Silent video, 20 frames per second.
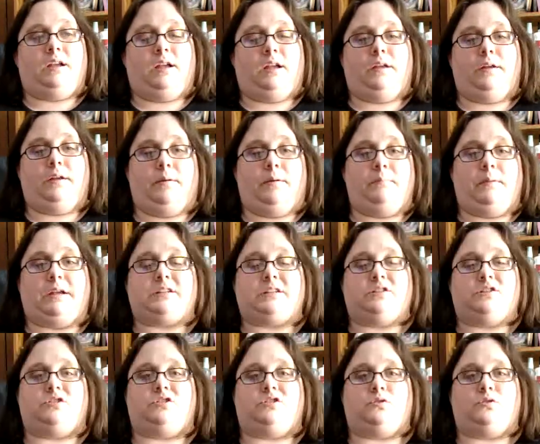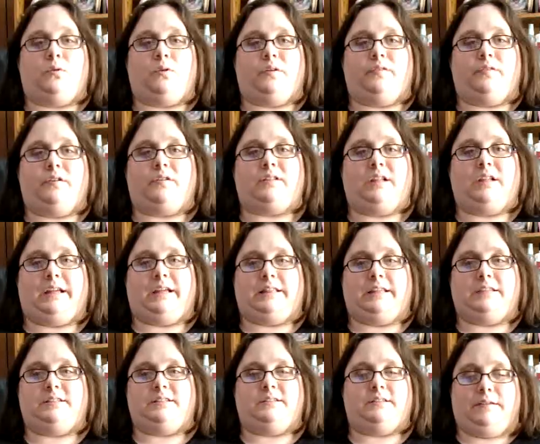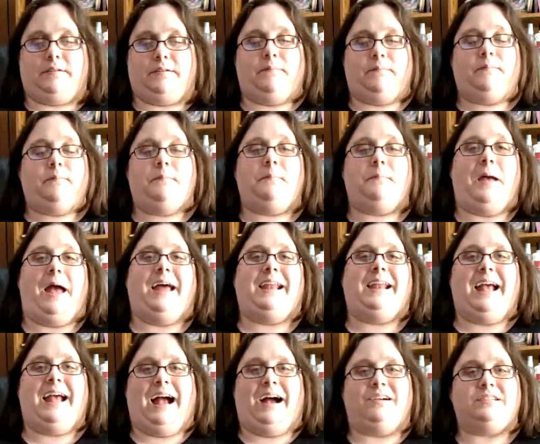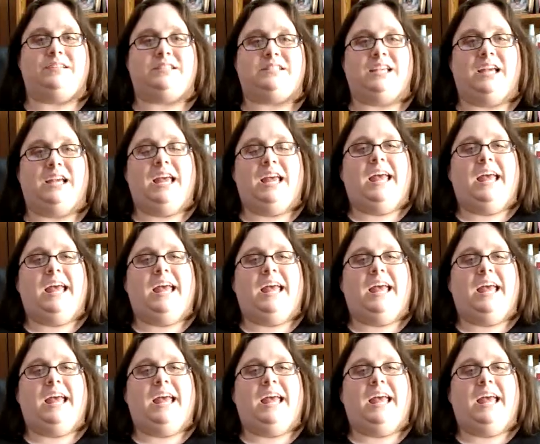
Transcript: it, it makes the store look like this madhouse